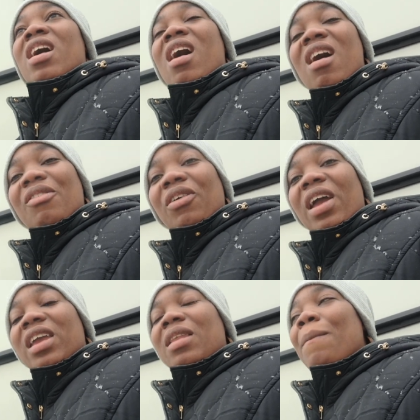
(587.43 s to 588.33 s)
All
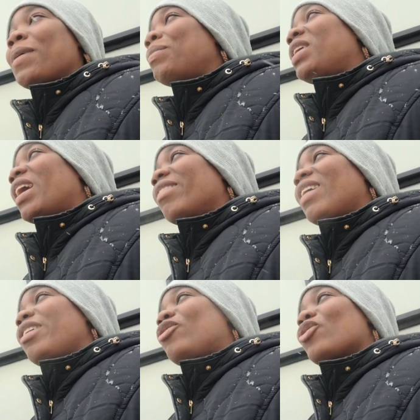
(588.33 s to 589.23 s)
right. But because
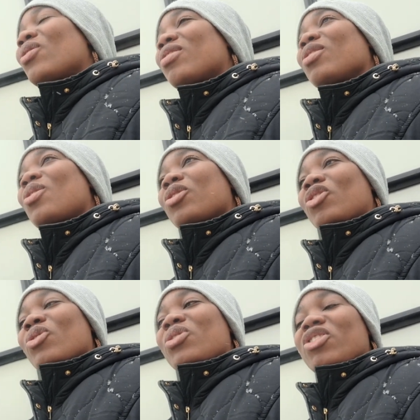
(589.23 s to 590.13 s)
I chose to go
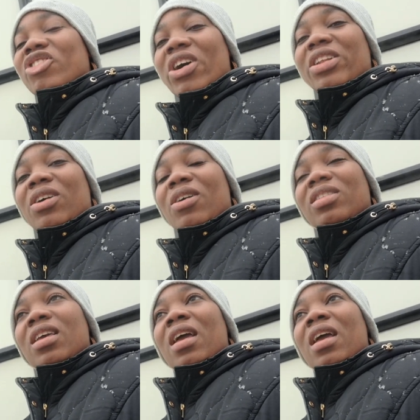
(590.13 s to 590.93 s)
through the shortcut,